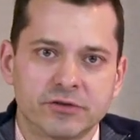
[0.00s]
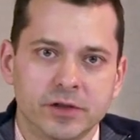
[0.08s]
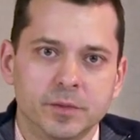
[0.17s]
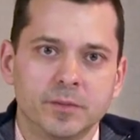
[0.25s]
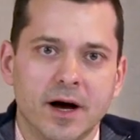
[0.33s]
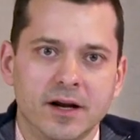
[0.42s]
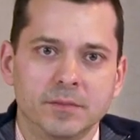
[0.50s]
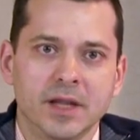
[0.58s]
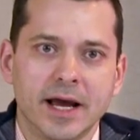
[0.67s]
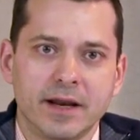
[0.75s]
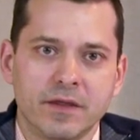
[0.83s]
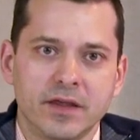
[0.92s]
triple bottom
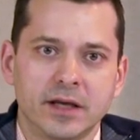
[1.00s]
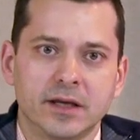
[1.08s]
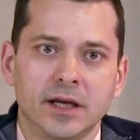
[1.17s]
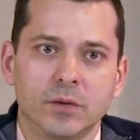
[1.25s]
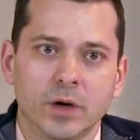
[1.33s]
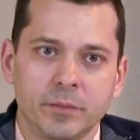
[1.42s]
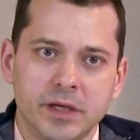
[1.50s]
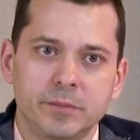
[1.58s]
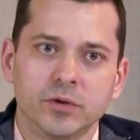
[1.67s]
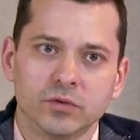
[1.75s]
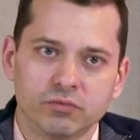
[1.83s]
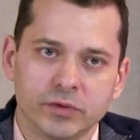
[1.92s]
line thinking where
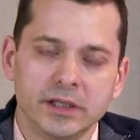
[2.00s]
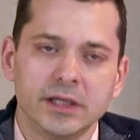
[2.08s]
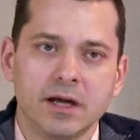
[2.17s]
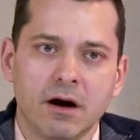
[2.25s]
people really